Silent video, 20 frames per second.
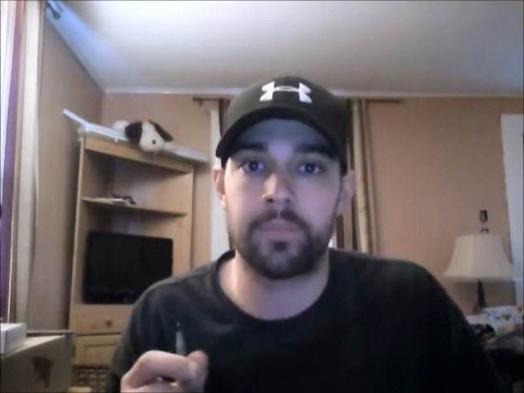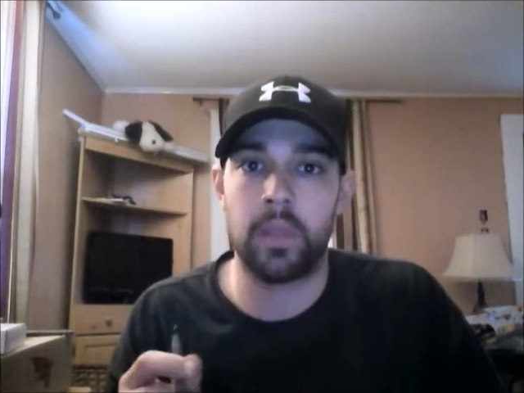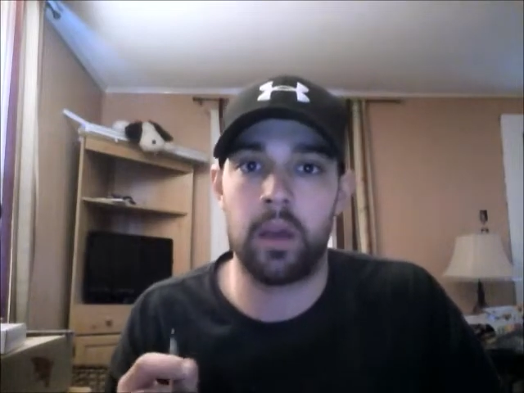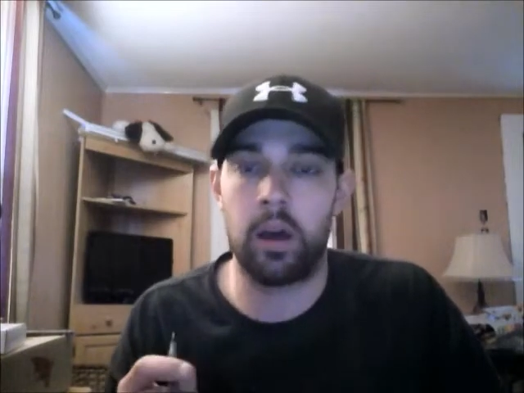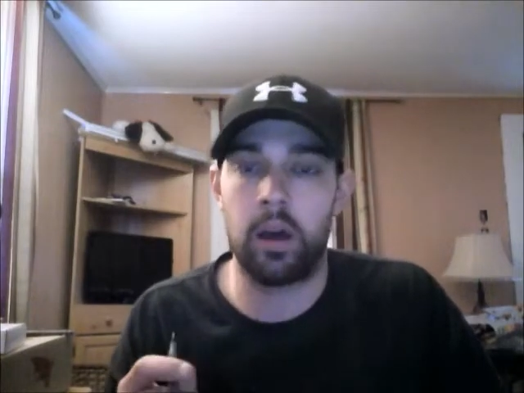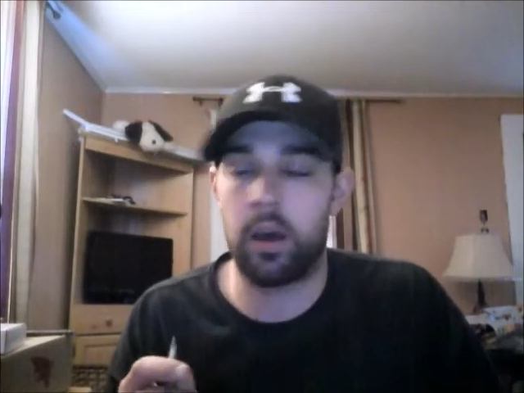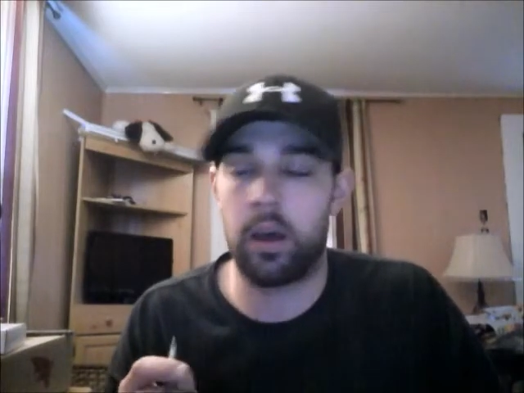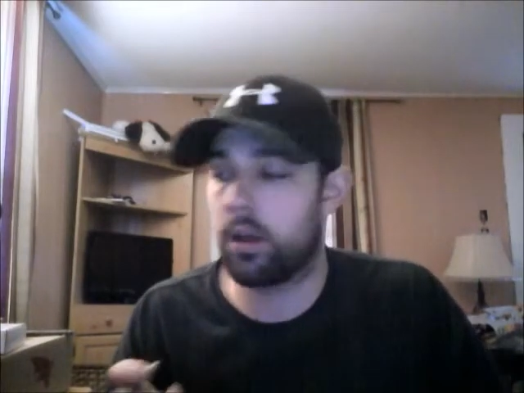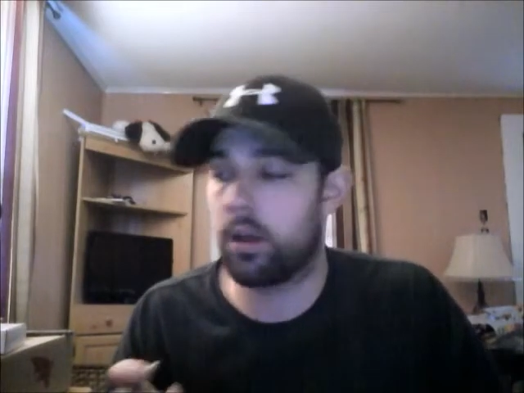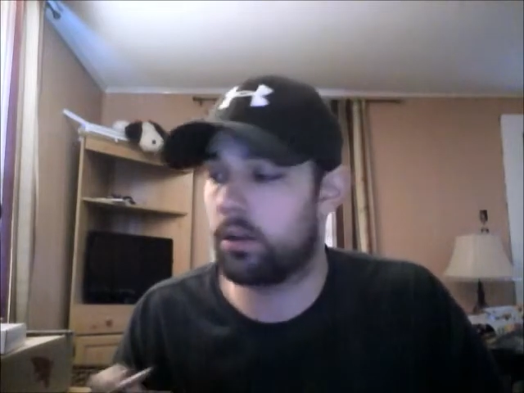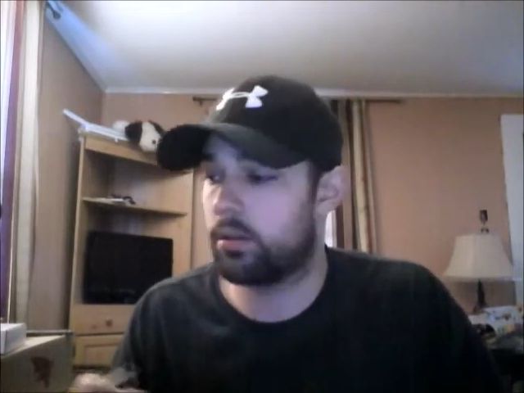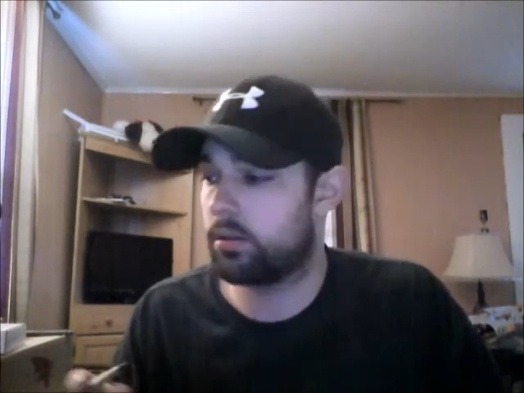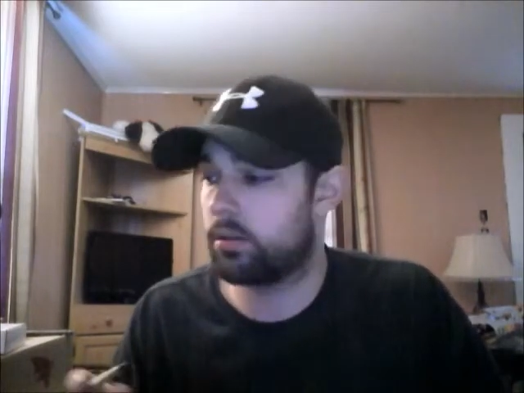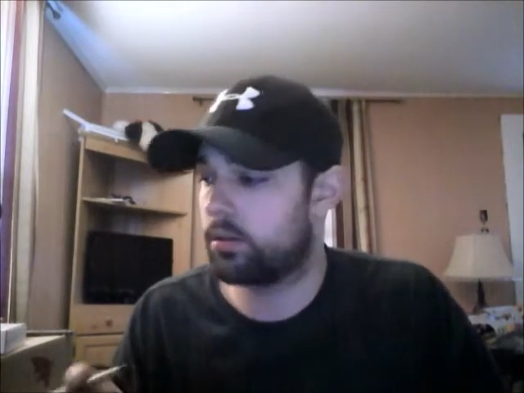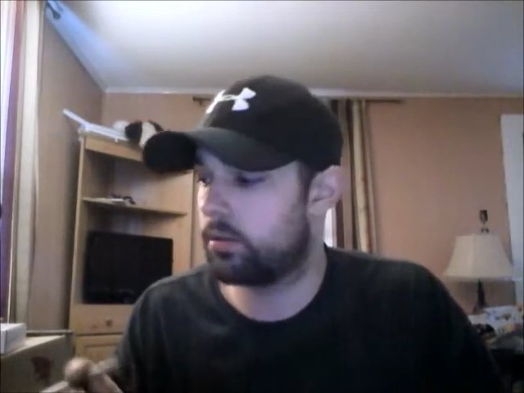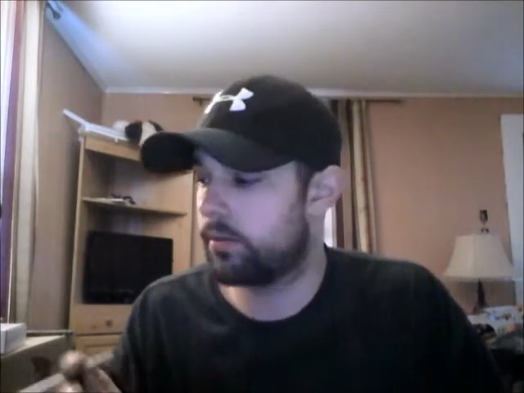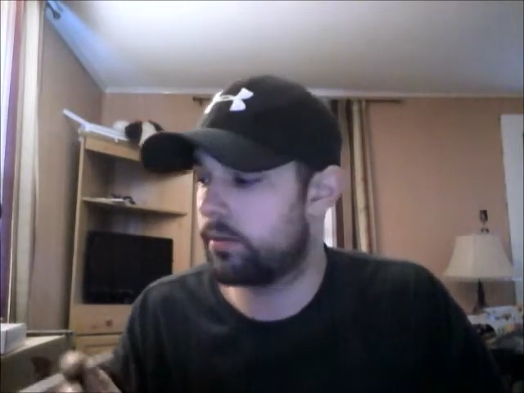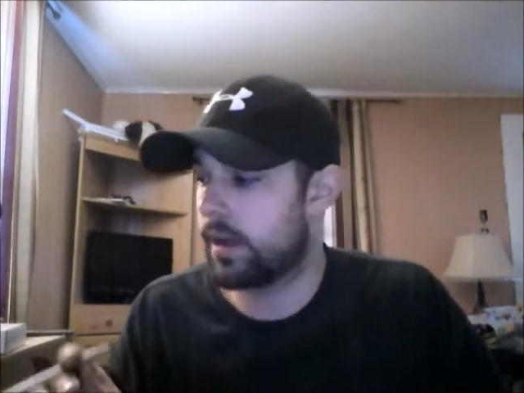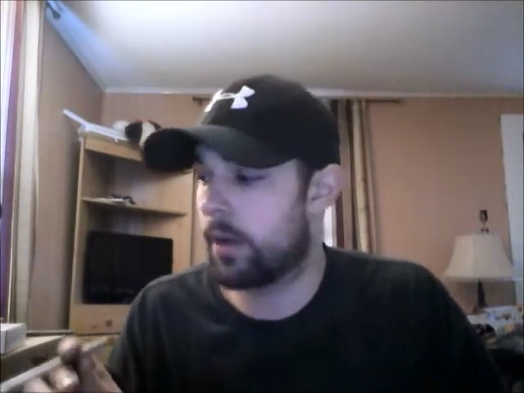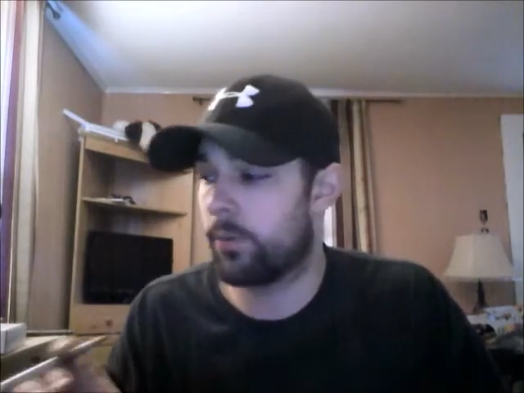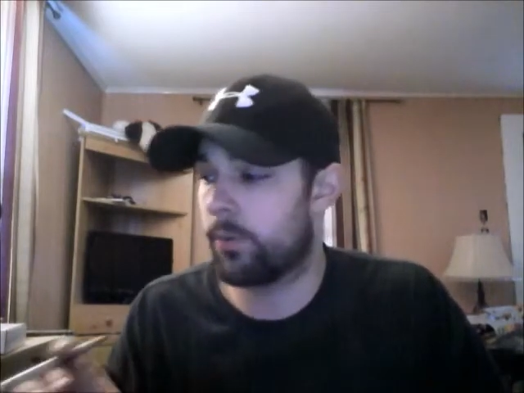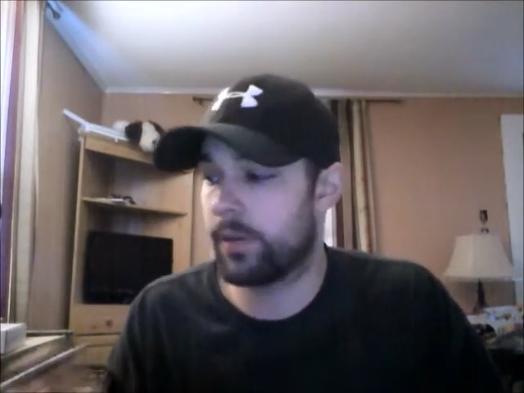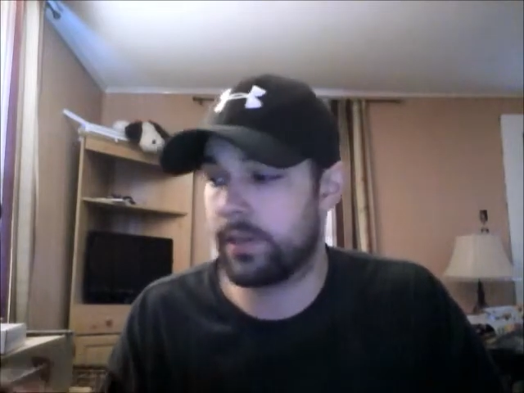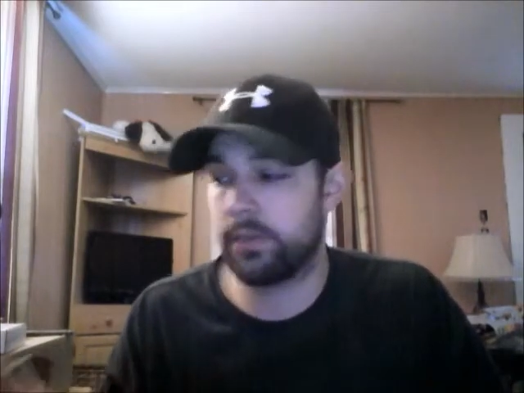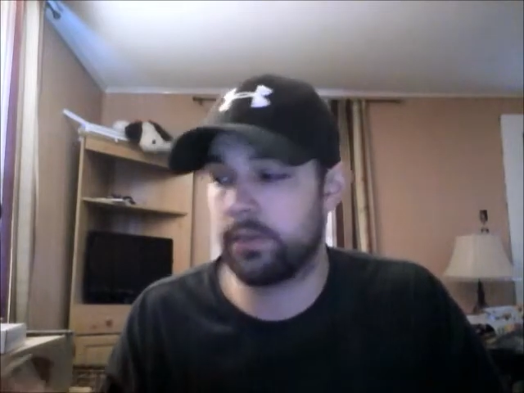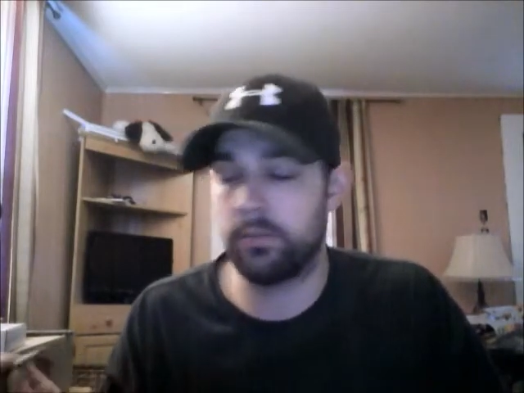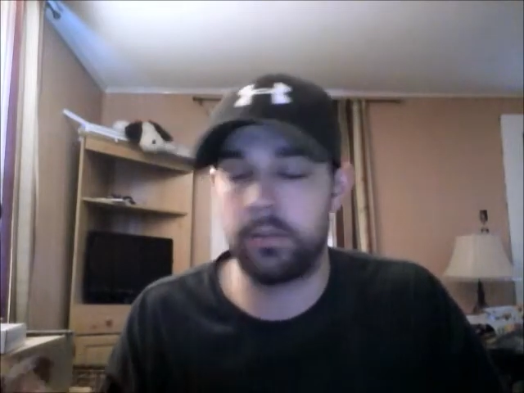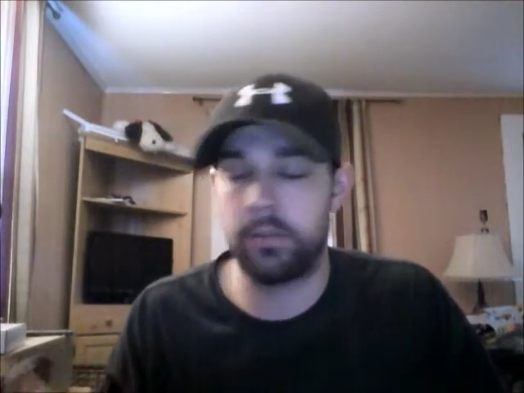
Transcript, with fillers: Uh, now, when you